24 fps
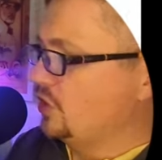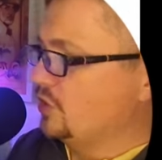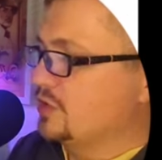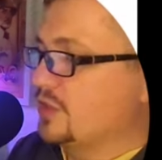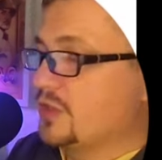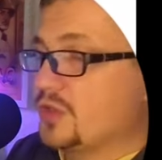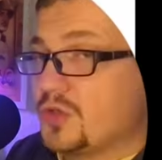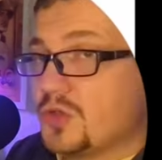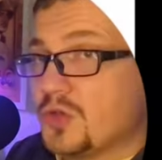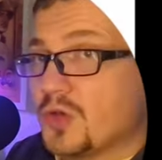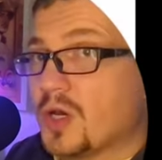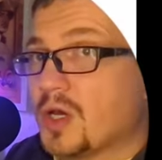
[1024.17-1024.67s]

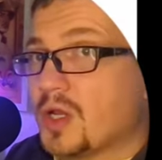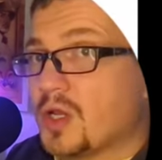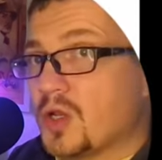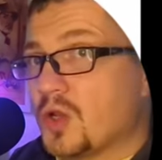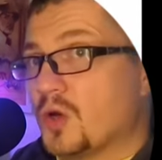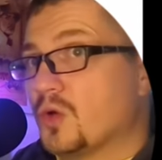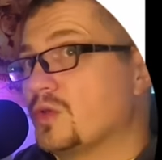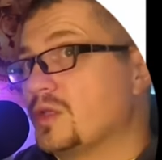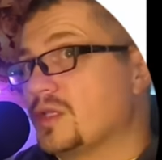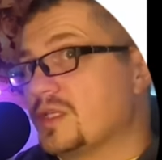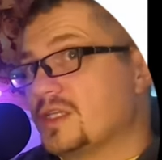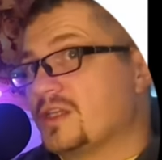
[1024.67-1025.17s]
you are
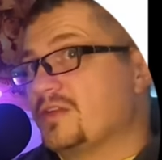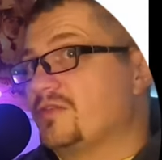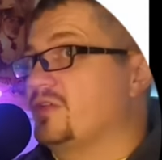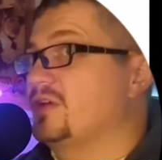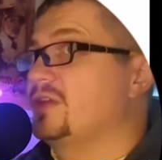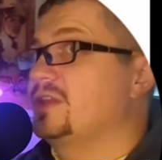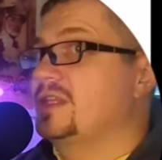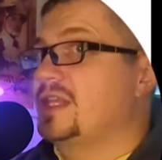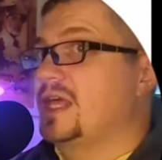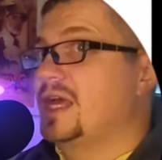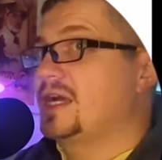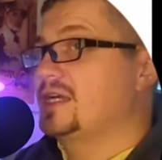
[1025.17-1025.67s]
loading
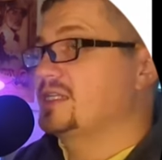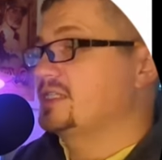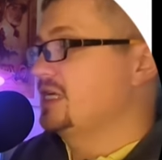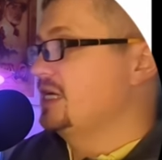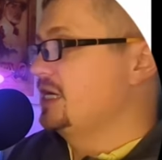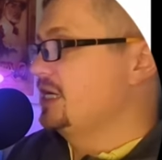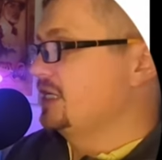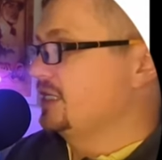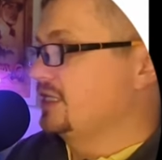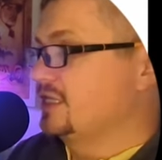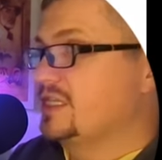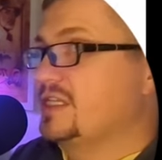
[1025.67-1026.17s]
different tags,
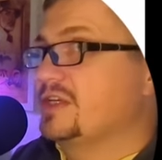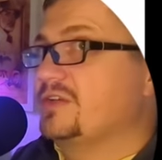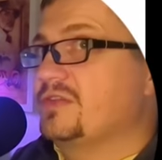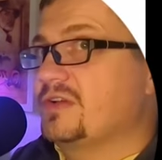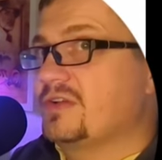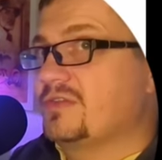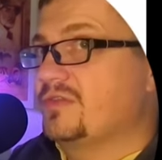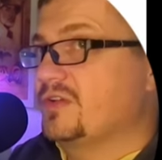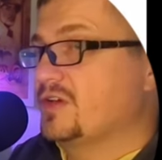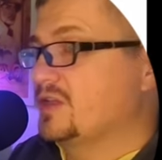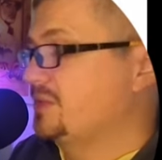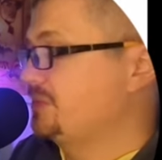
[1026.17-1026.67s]
different
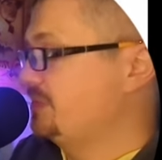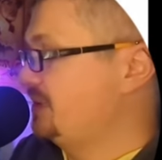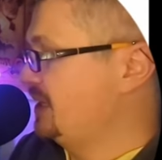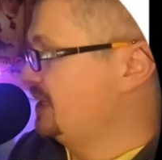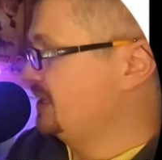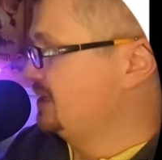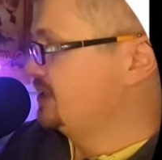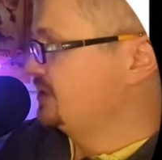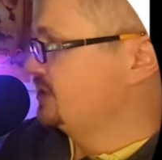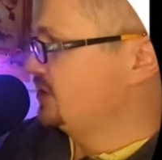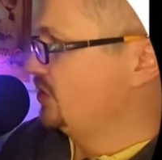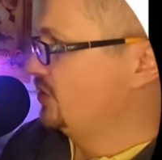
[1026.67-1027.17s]
third
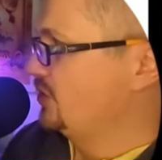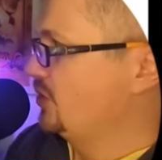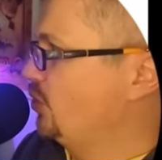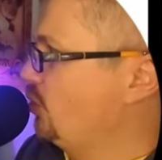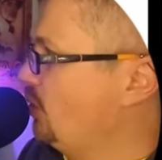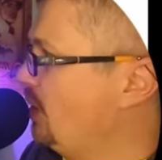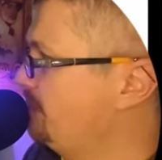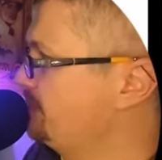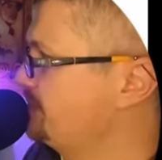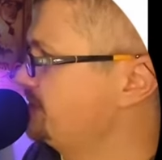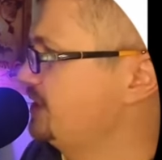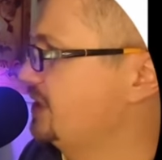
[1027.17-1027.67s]
parties on your
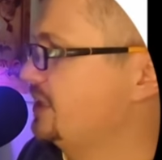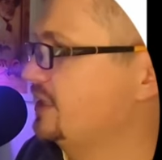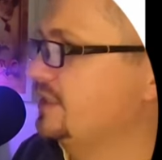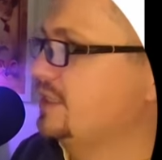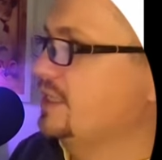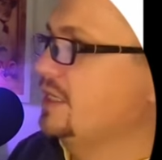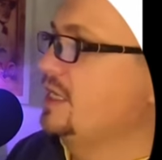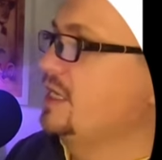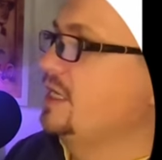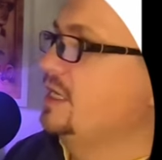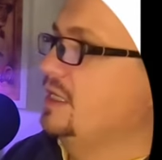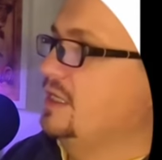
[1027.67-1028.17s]
website,
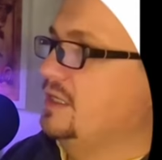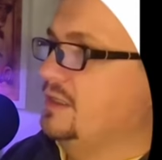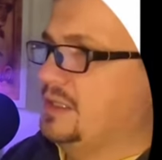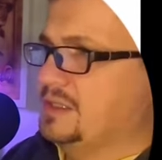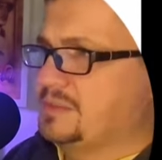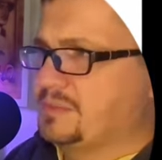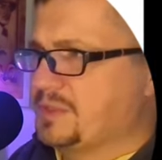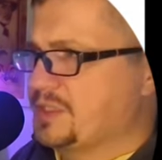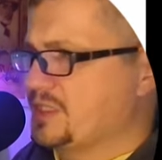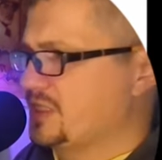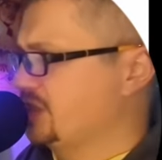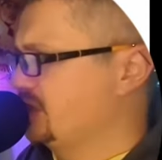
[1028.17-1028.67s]

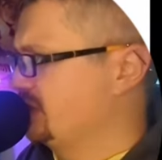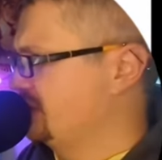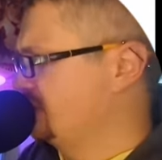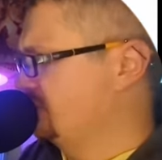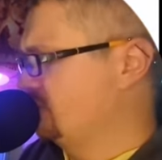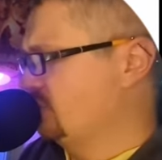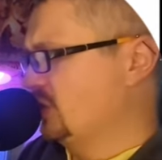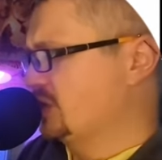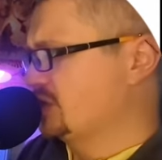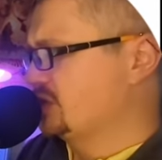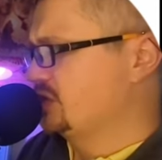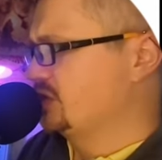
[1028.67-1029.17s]
especially it
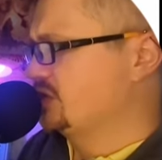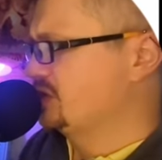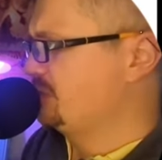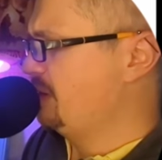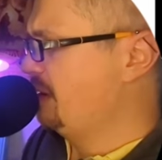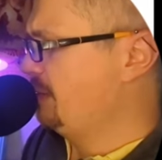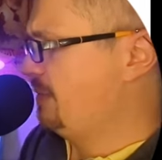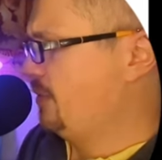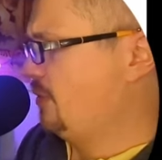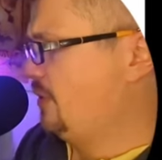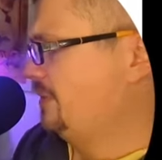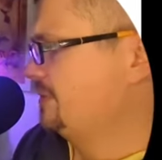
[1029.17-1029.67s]
was
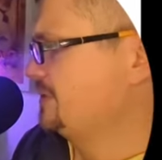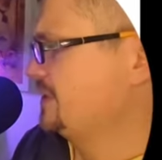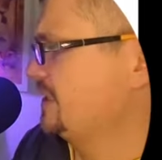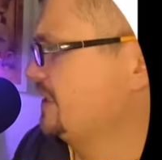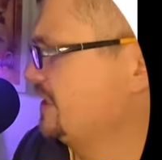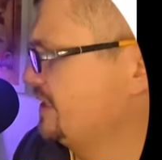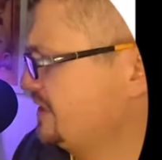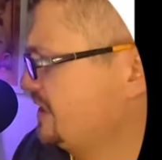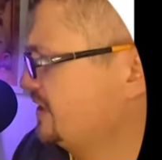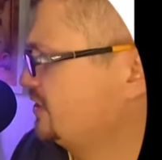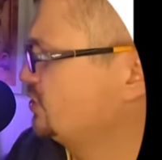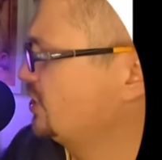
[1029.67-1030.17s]
newspaper website,
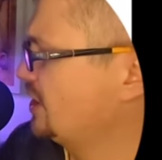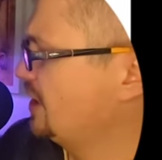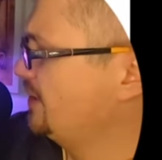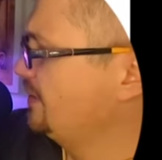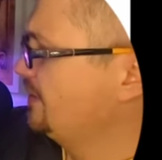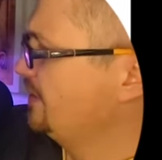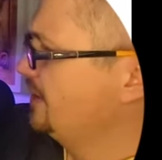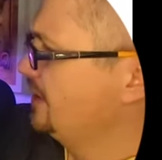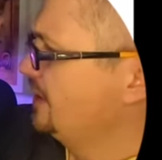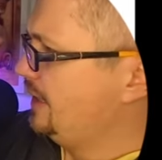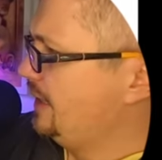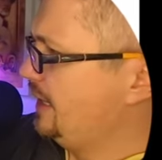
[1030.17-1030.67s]
etc.
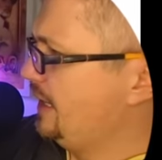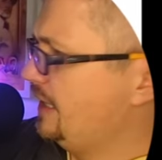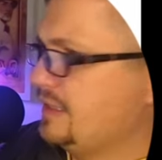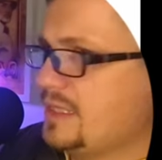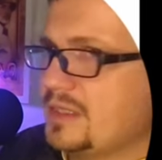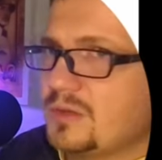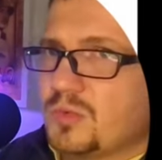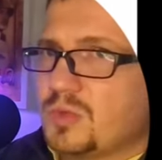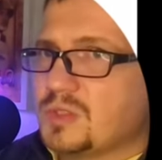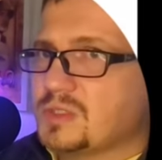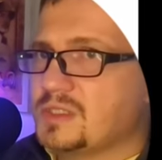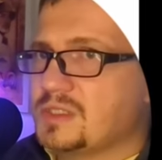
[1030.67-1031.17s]
And
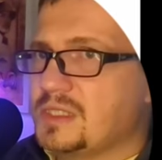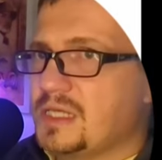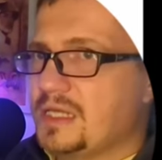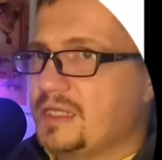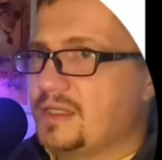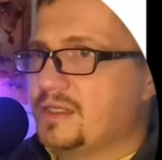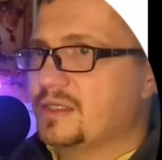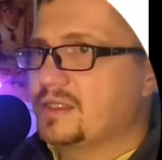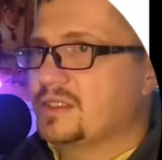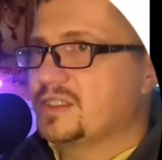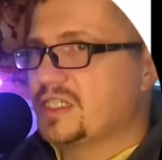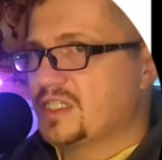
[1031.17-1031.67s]
that was that.
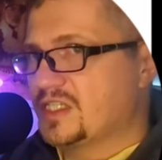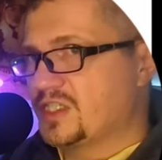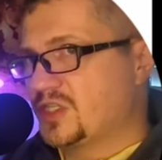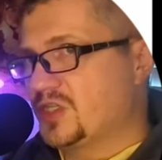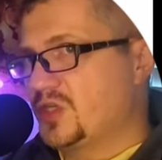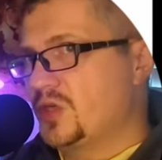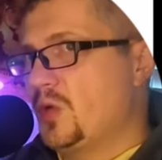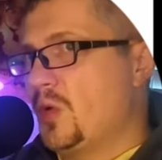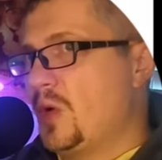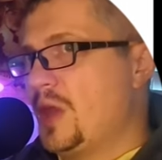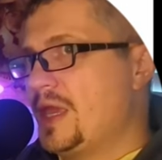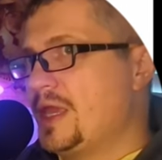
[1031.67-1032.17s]
Just
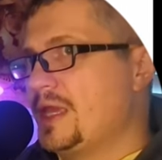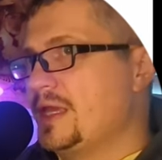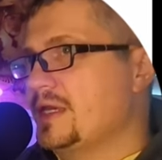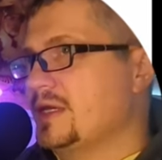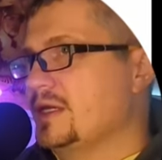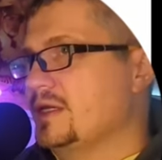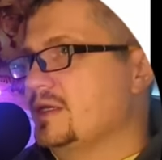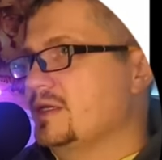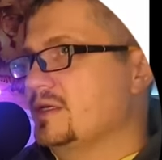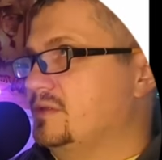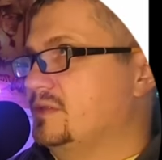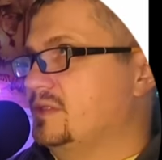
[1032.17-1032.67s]
queuing,
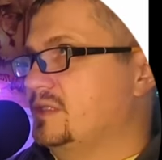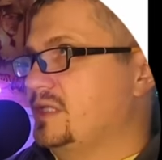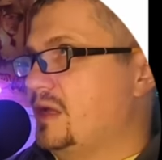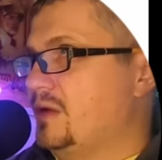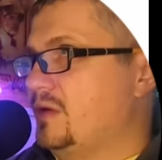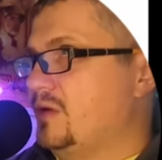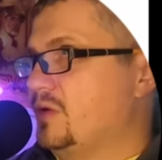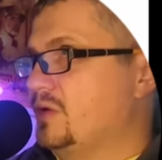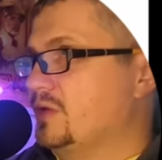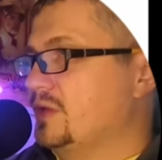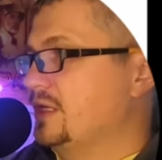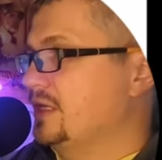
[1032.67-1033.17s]

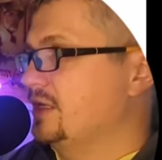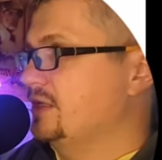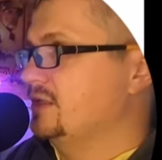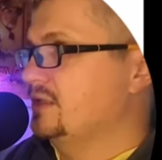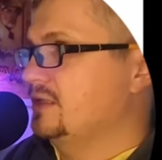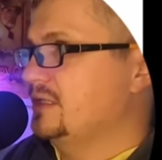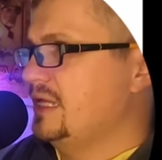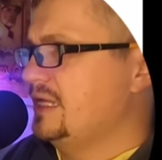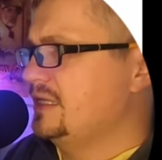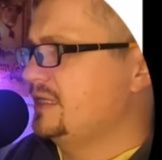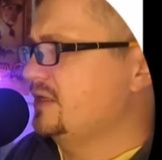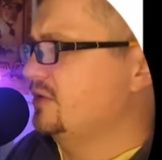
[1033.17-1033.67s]
downloading.
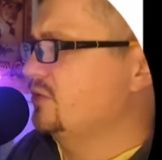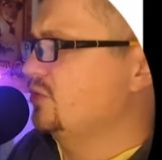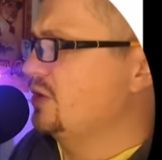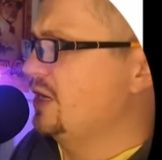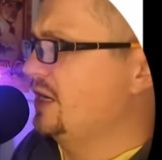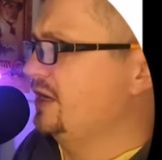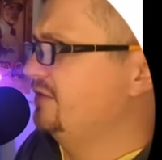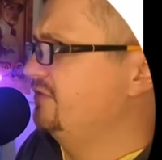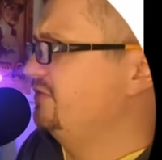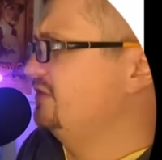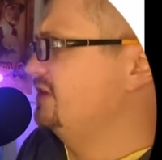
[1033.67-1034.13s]
Later we had things